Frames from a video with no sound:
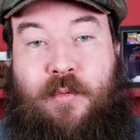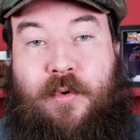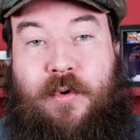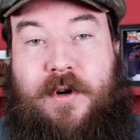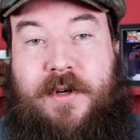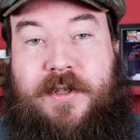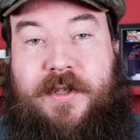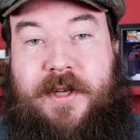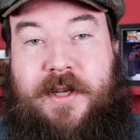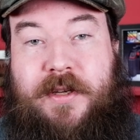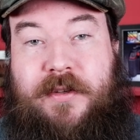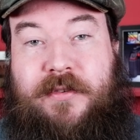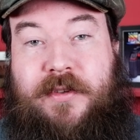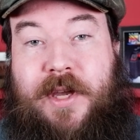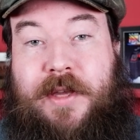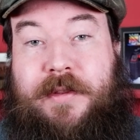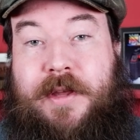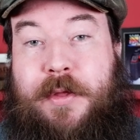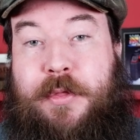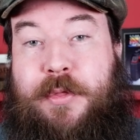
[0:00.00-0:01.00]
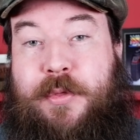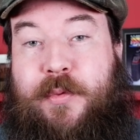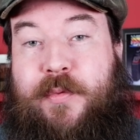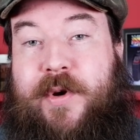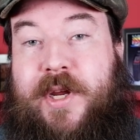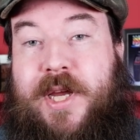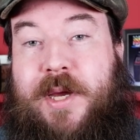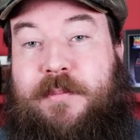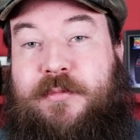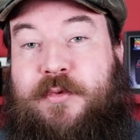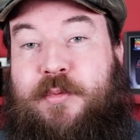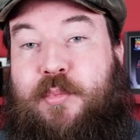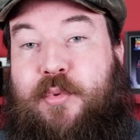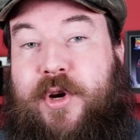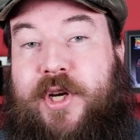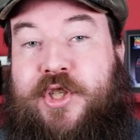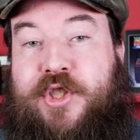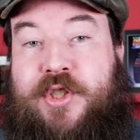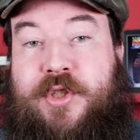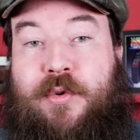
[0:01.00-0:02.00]
warranties, and that 3M's
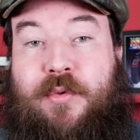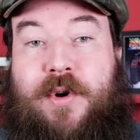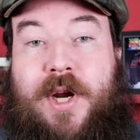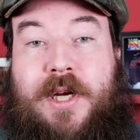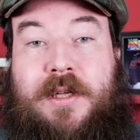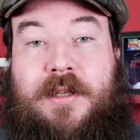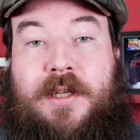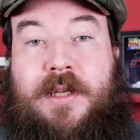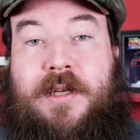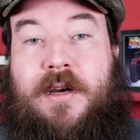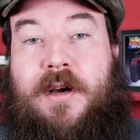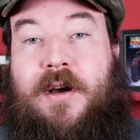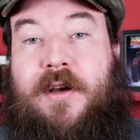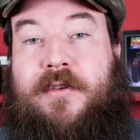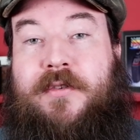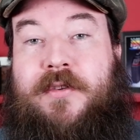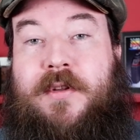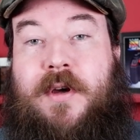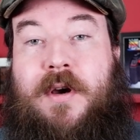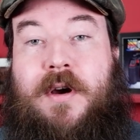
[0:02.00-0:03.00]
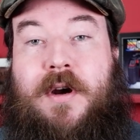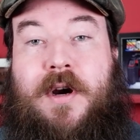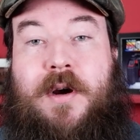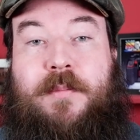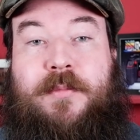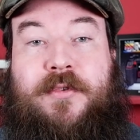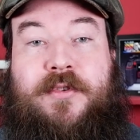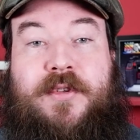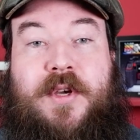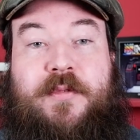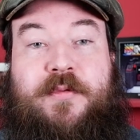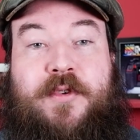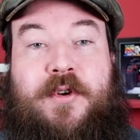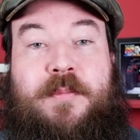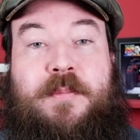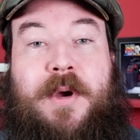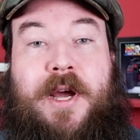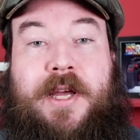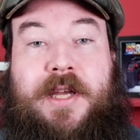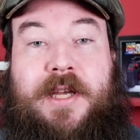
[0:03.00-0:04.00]
breach directly caused the harm
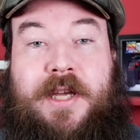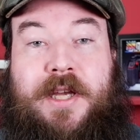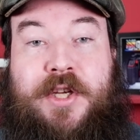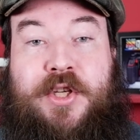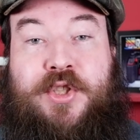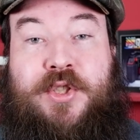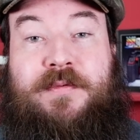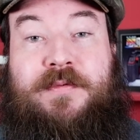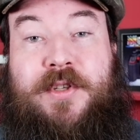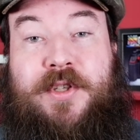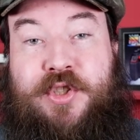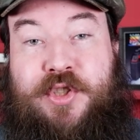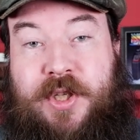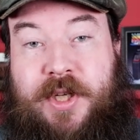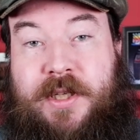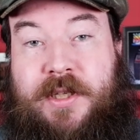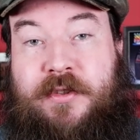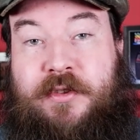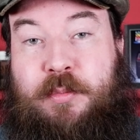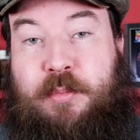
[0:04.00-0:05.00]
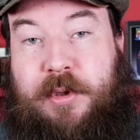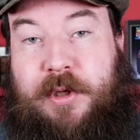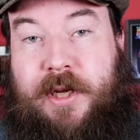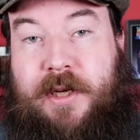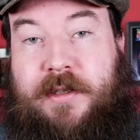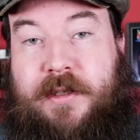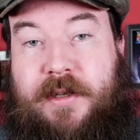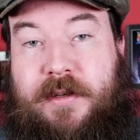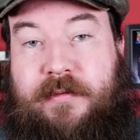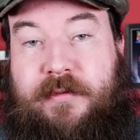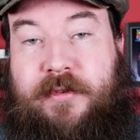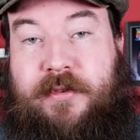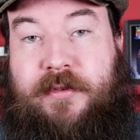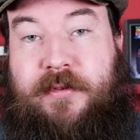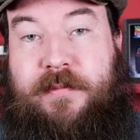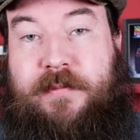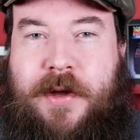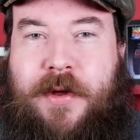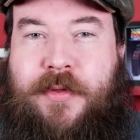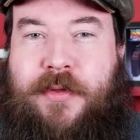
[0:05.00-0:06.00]
suffered by each of Nishika's
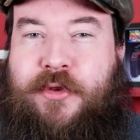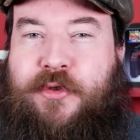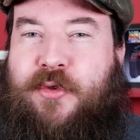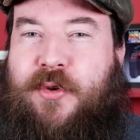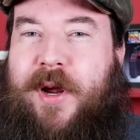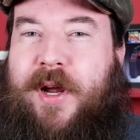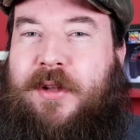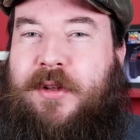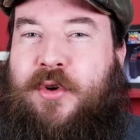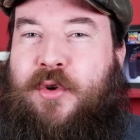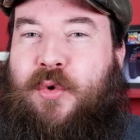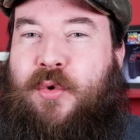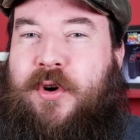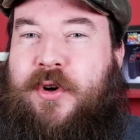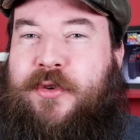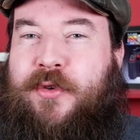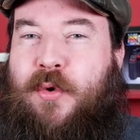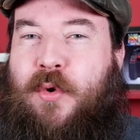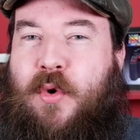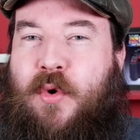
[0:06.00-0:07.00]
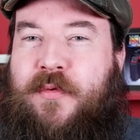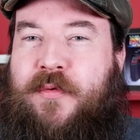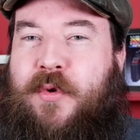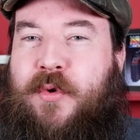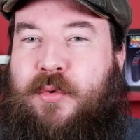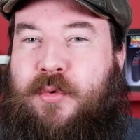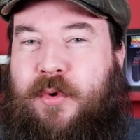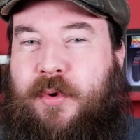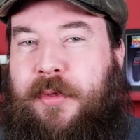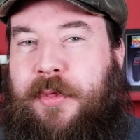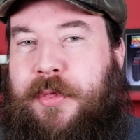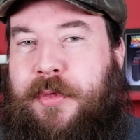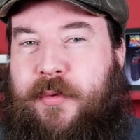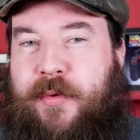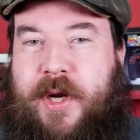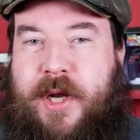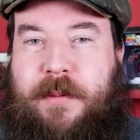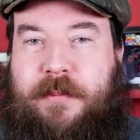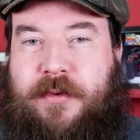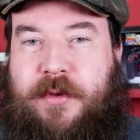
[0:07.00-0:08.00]
plaintiffs. The trial court overruled
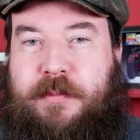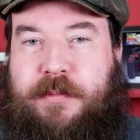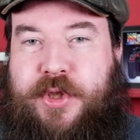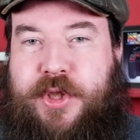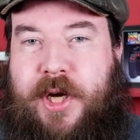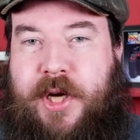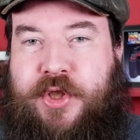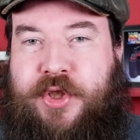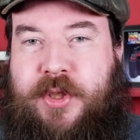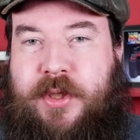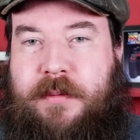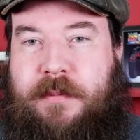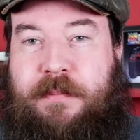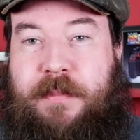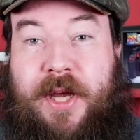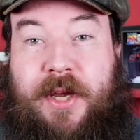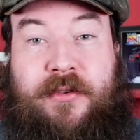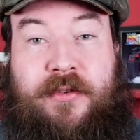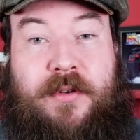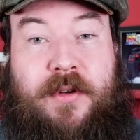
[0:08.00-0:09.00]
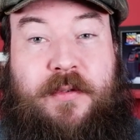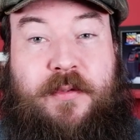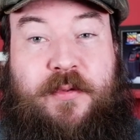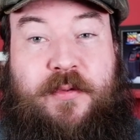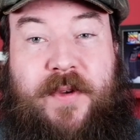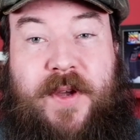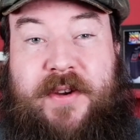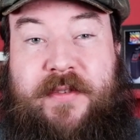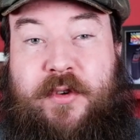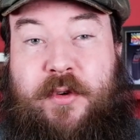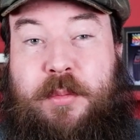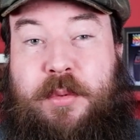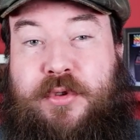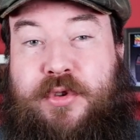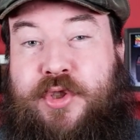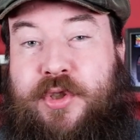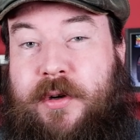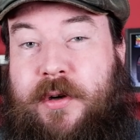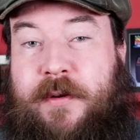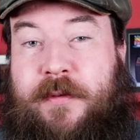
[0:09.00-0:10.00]
3M's objection based on favorable
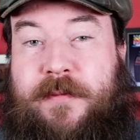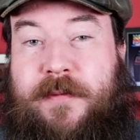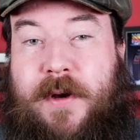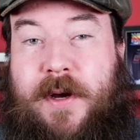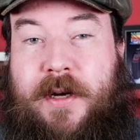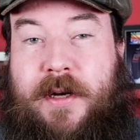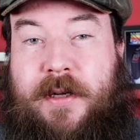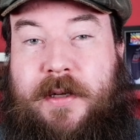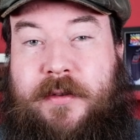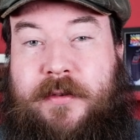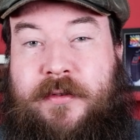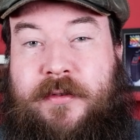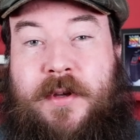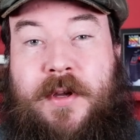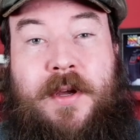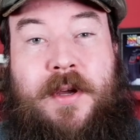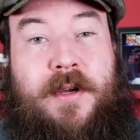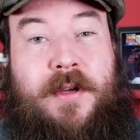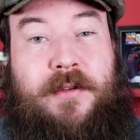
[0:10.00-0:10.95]
jury findings.